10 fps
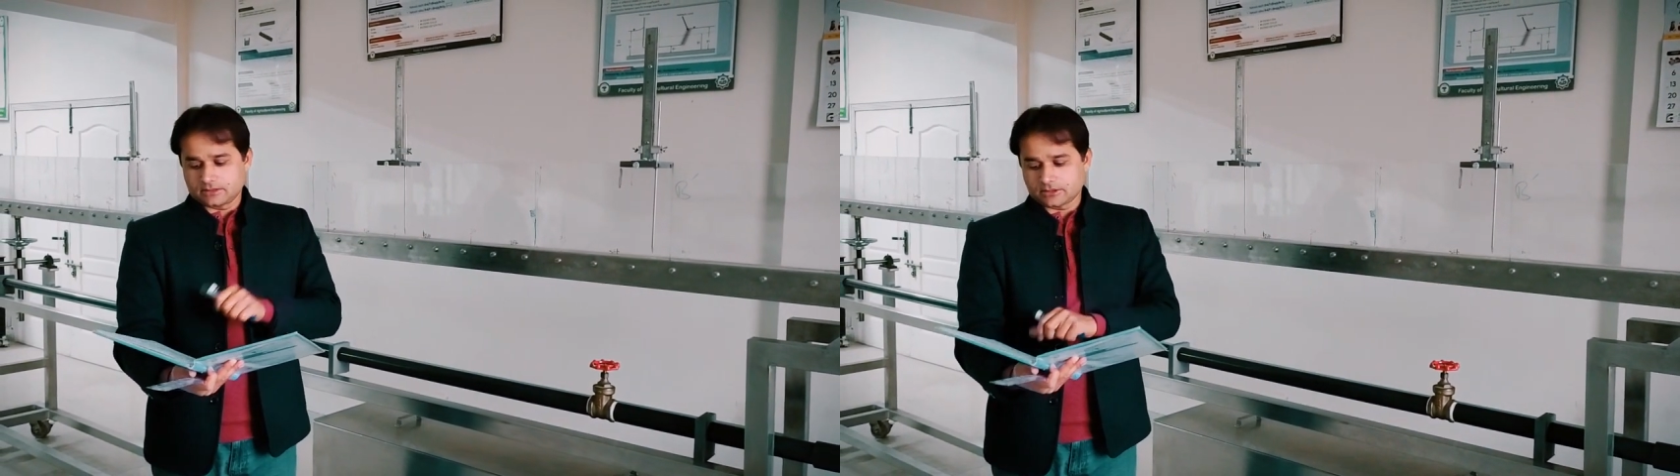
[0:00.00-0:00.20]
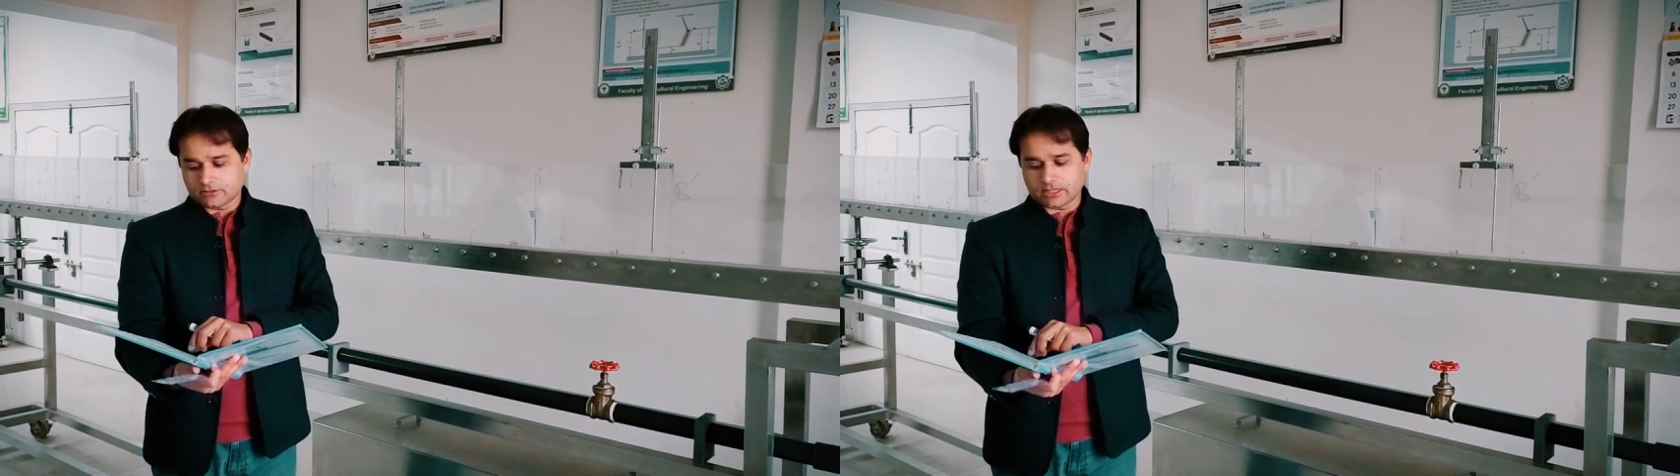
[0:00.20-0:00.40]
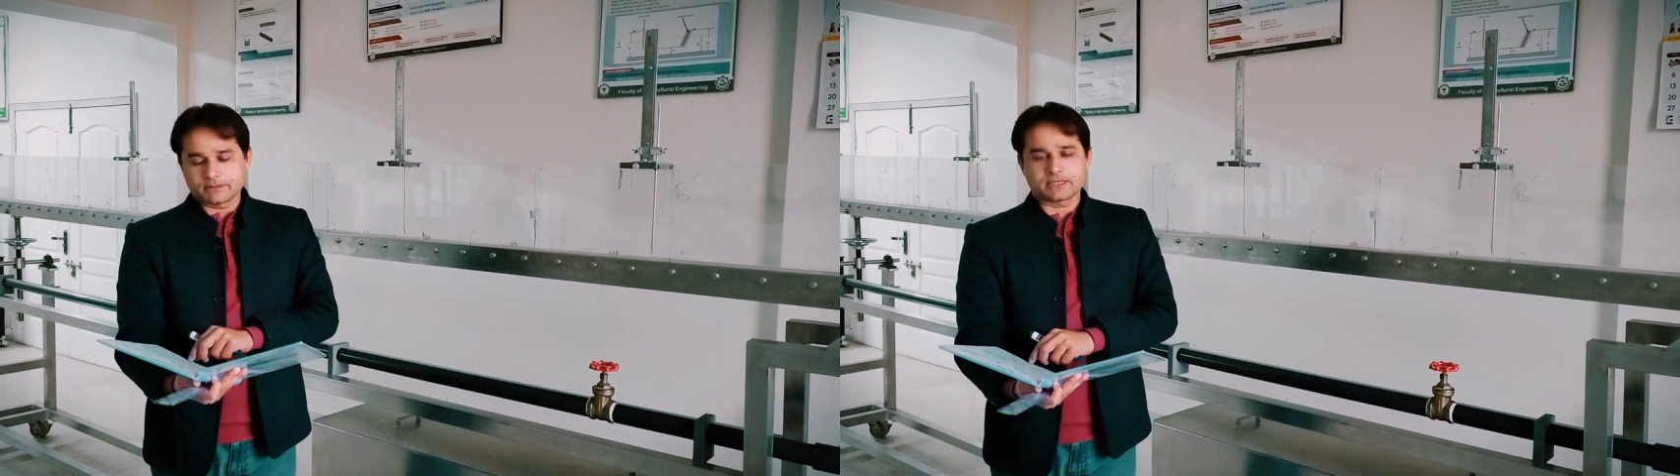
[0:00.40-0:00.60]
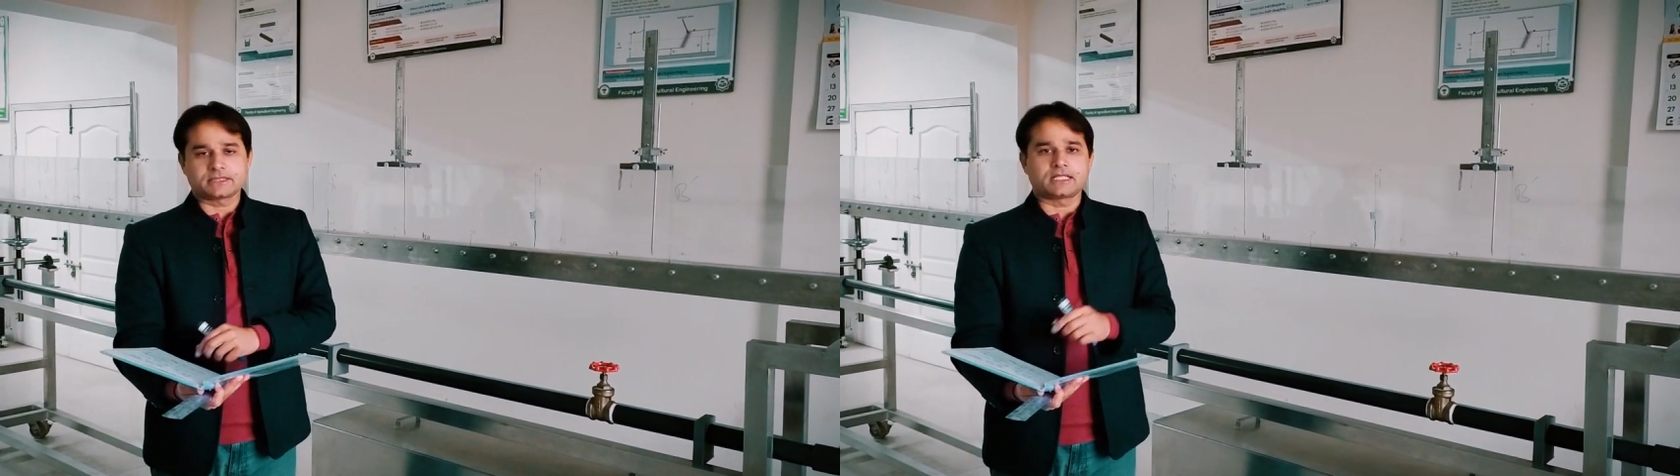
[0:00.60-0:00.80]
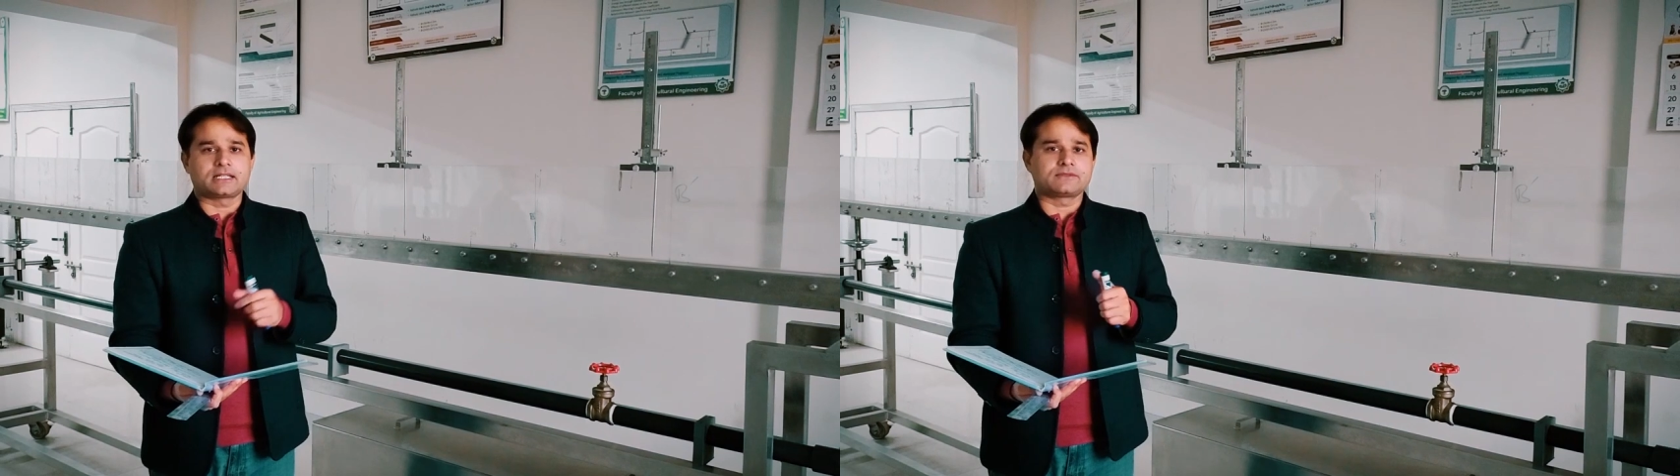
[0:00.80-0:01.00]

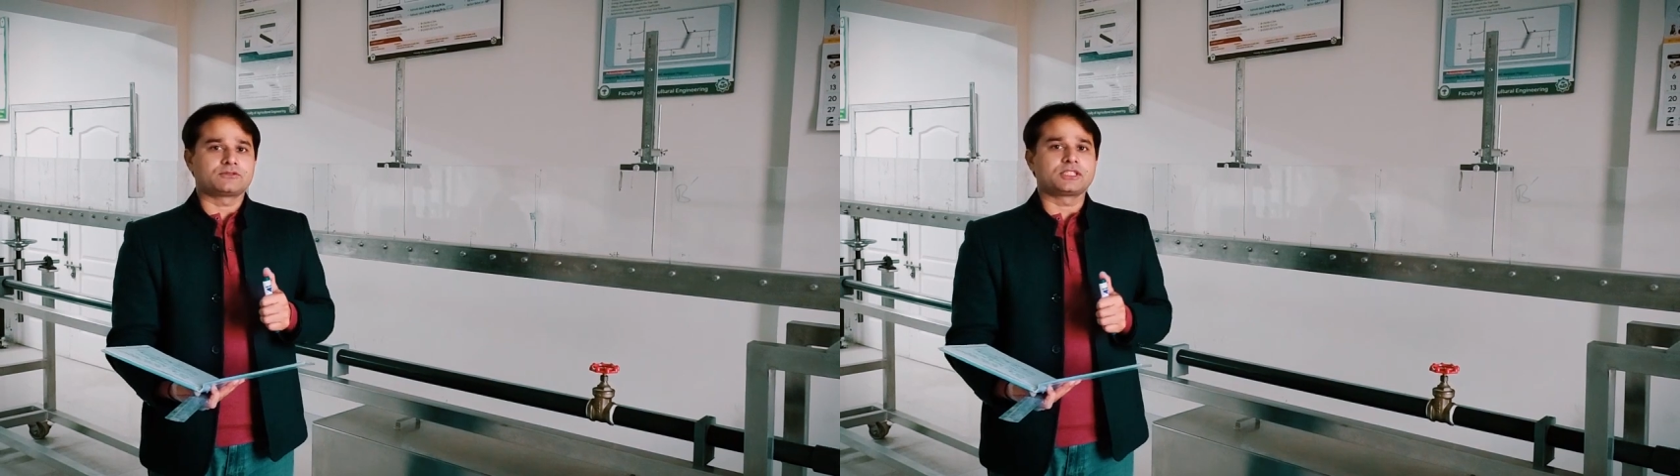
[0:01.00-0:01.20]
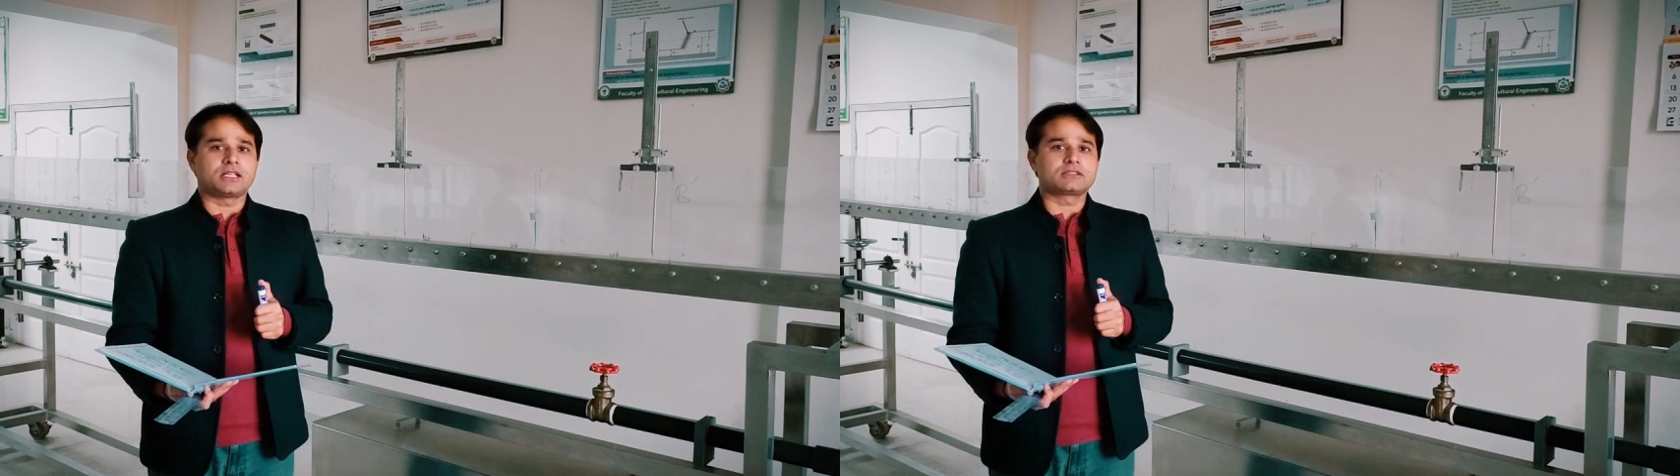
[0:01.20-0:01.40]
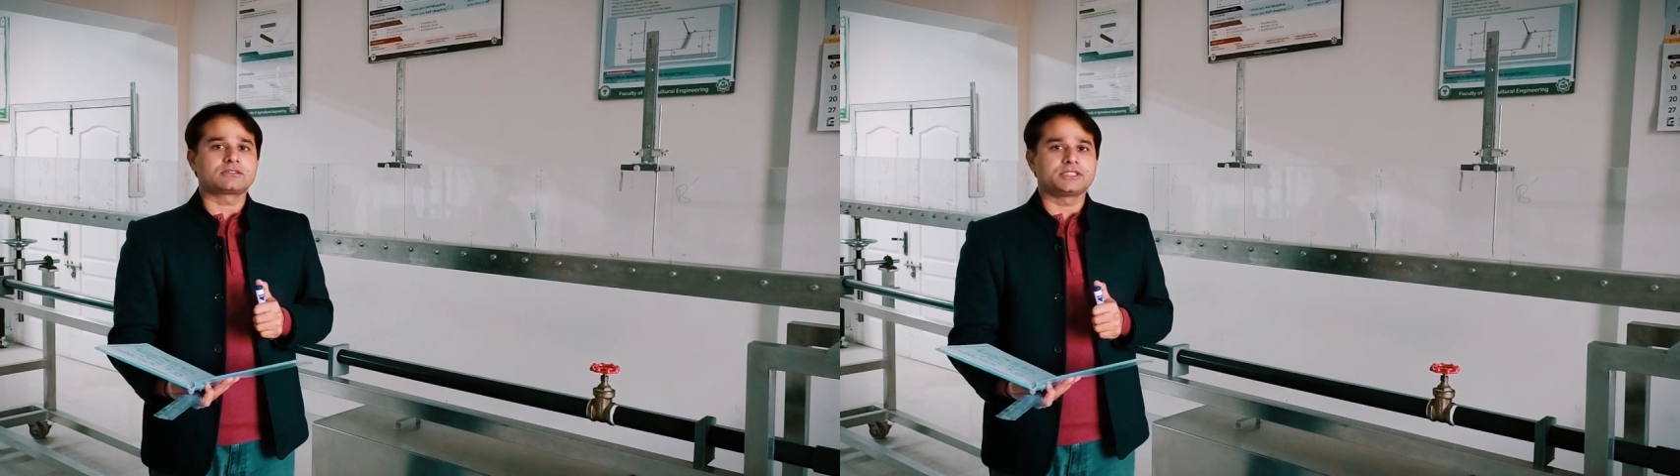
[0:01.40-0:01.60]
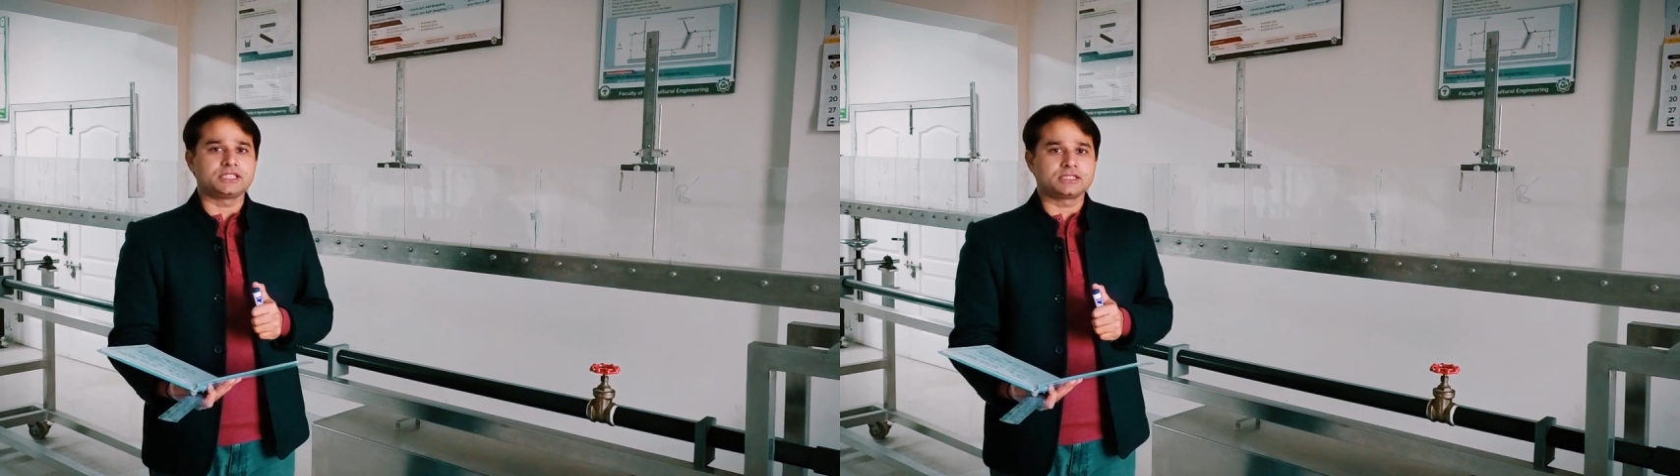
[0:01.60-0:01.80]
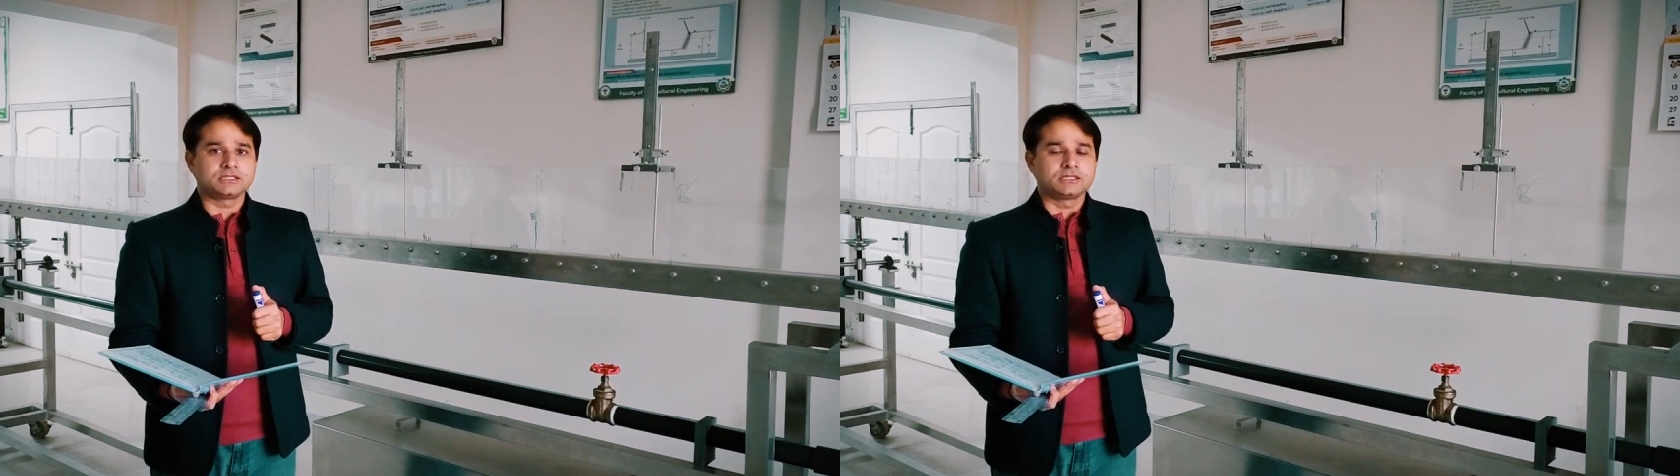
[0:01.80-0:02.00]
requirements, and we also
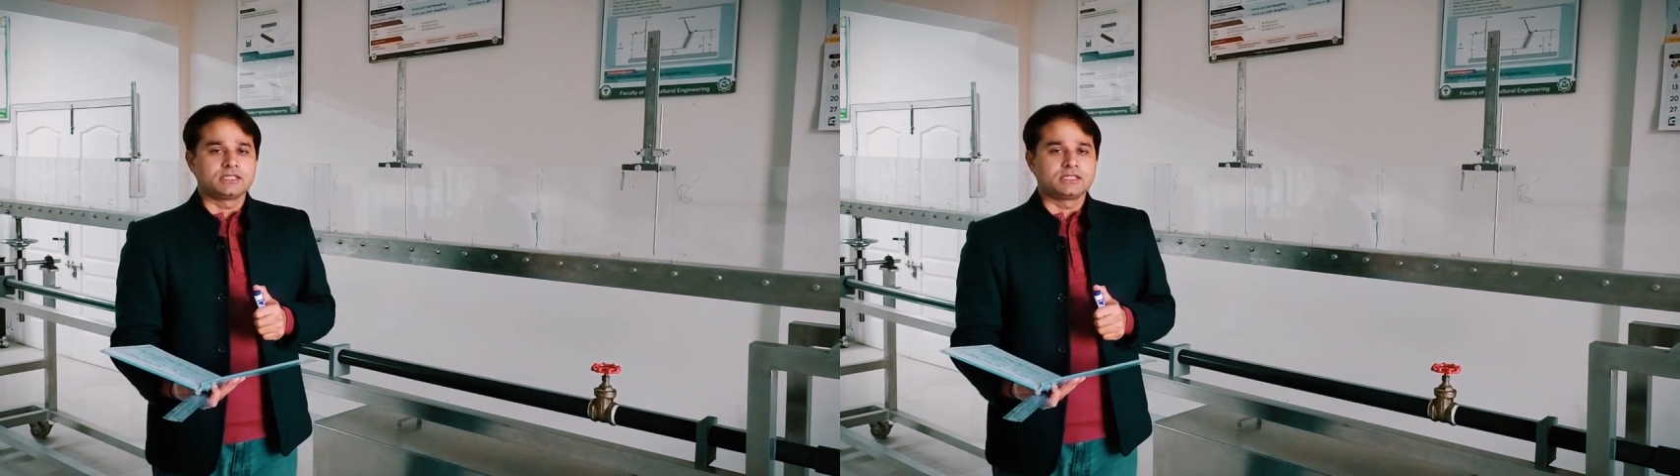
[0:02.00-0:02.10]
need